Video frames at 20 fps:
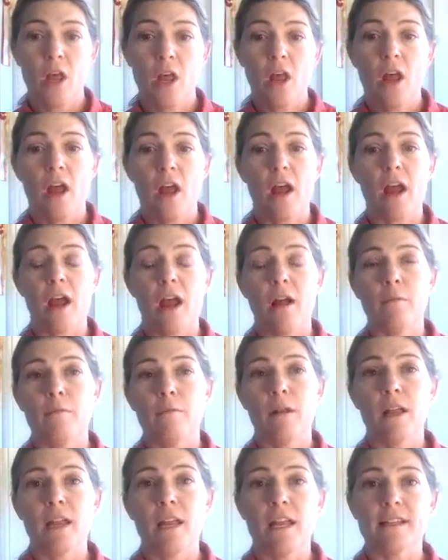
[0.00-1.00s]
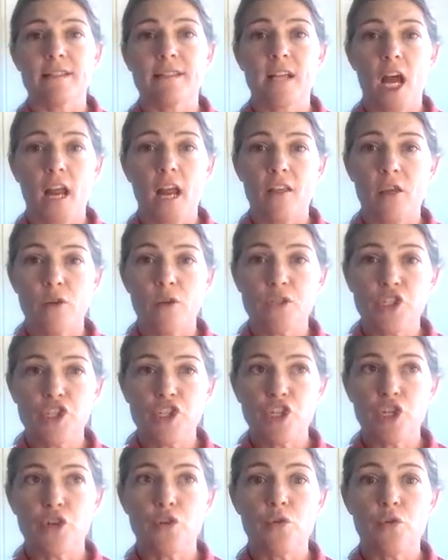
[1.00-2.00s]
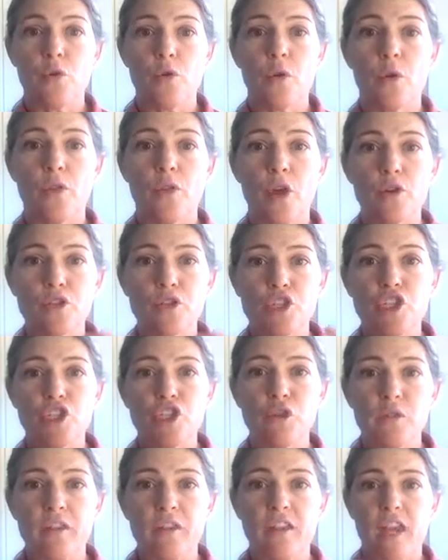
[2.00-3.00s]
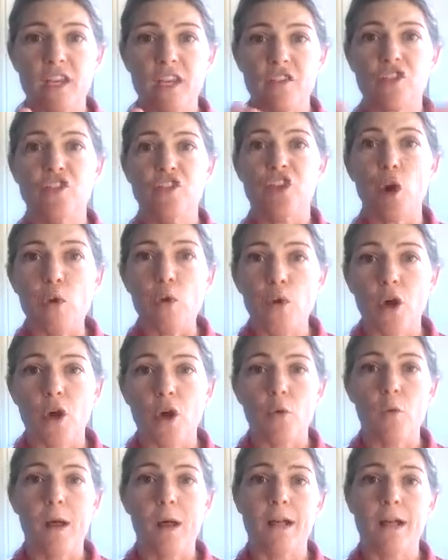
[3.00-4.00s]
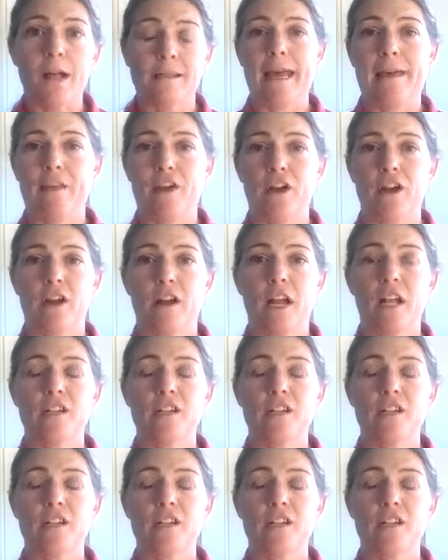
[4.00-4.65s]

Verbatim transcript: Um, it's got those two those two things don't go well together.